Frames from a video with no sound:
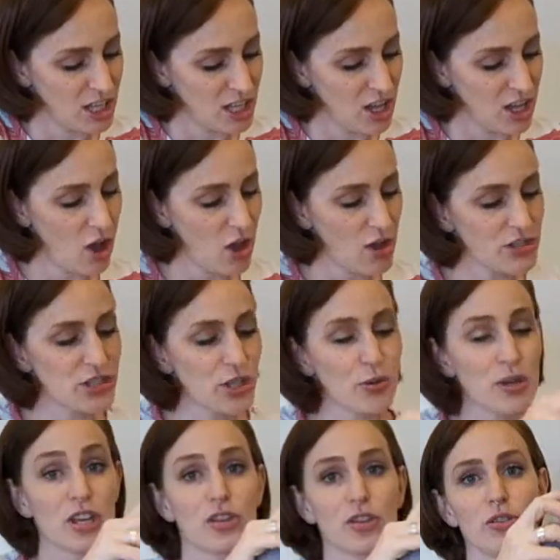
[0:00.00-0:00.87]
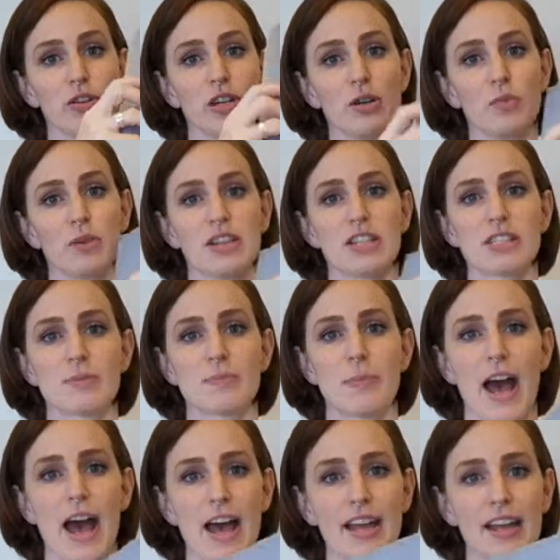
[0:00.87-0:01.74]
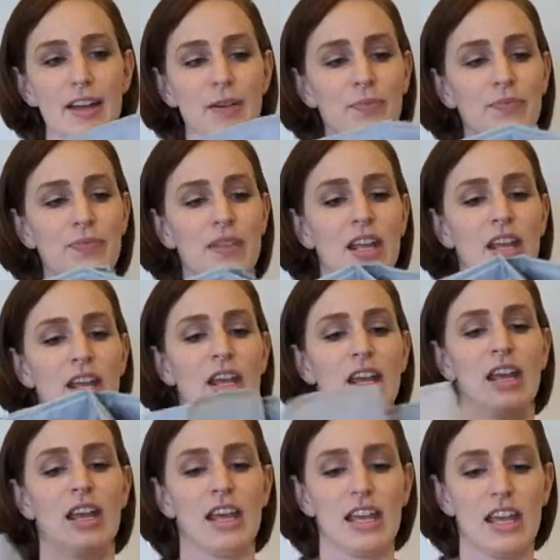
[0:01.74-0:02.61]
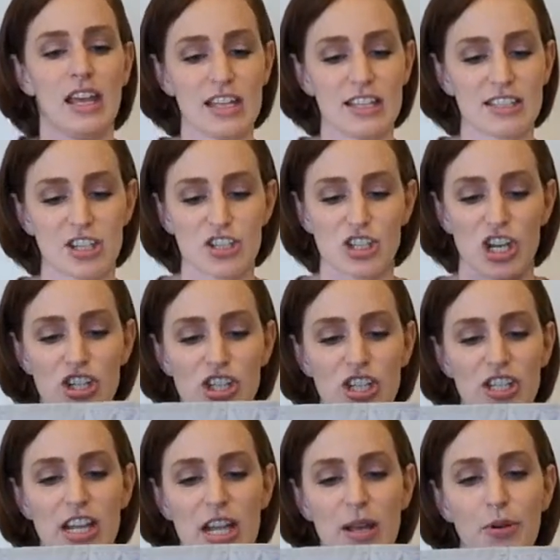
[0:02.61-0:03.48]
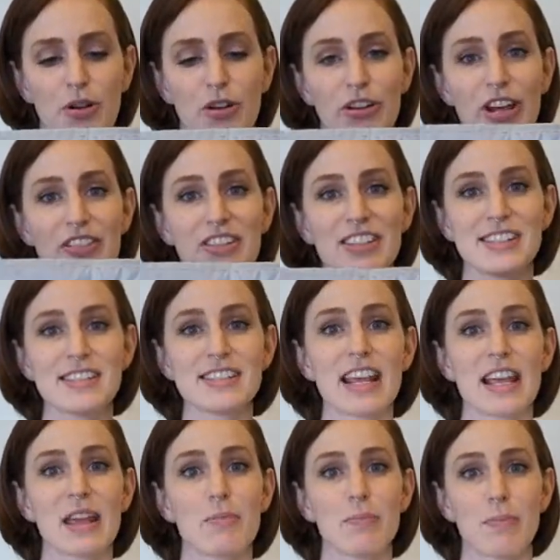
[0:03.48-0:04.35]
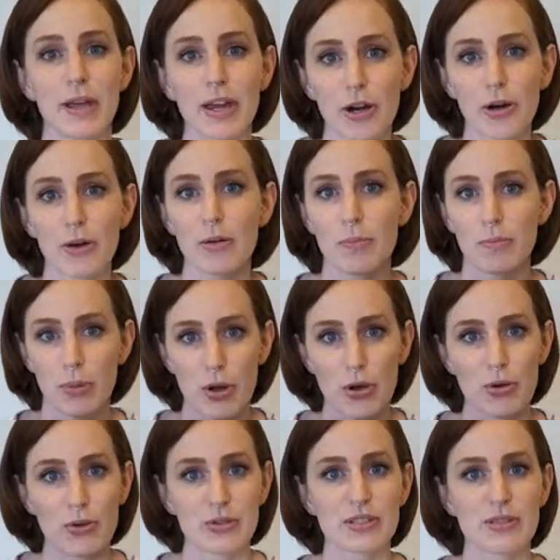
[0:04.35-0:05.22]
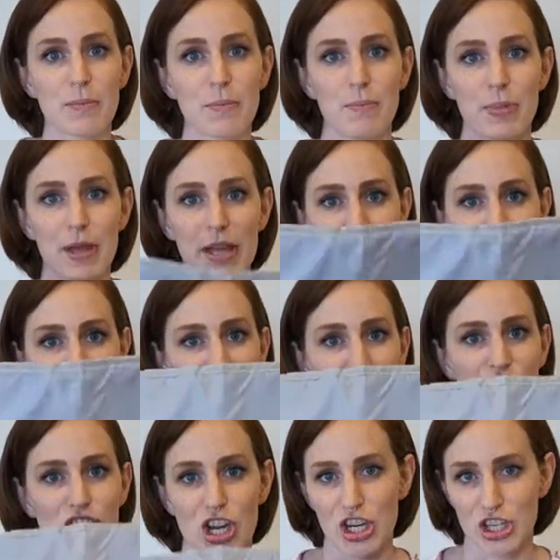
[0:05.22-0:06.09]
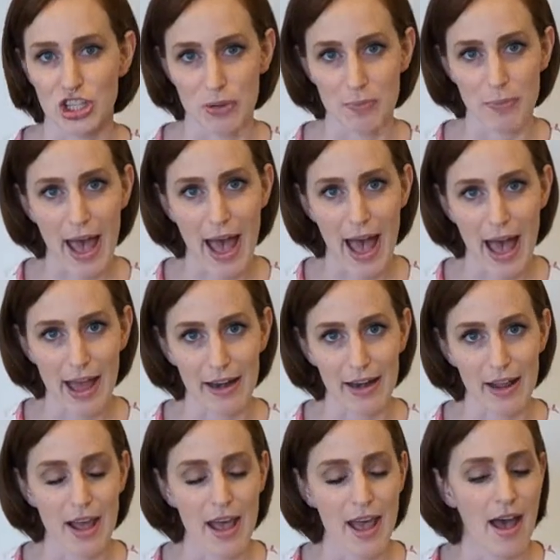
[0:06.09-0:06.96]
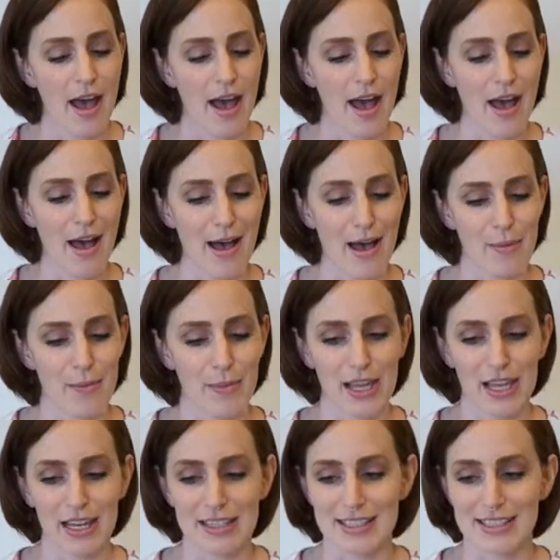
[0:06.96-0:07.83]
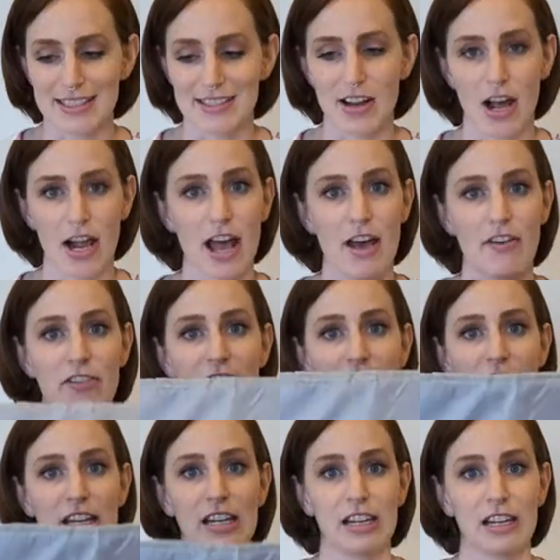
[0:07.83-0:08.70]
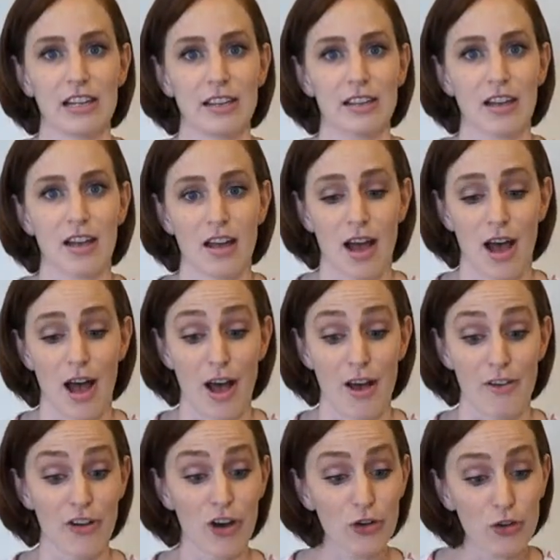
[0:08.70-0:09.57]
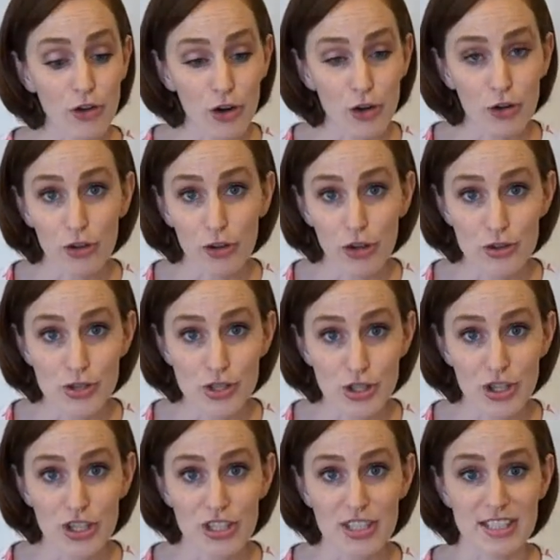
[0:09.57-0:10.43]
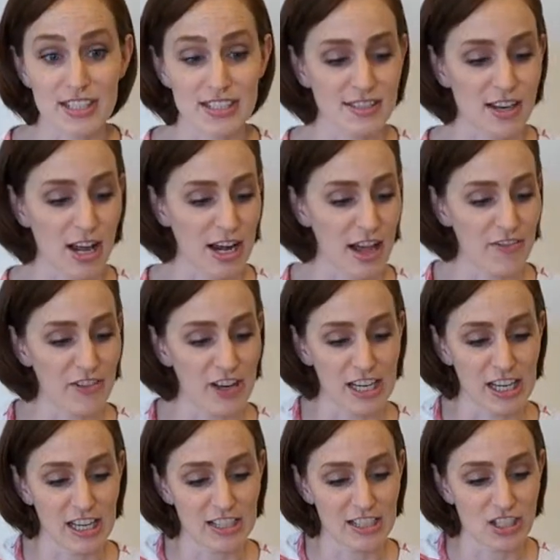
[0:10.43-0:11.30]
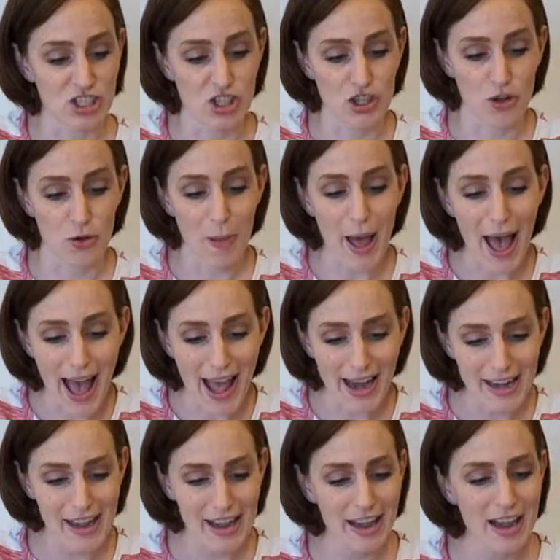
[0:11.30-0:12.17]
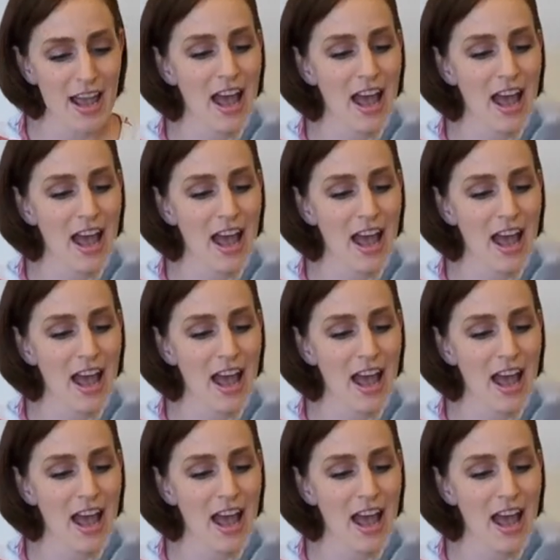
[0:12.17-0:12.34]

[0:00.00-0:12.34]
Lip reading: Also included with this bag is a changing table. Now this is a bare bones basic changing pad. It does not have any Velcro closures. It does not have any additional padding.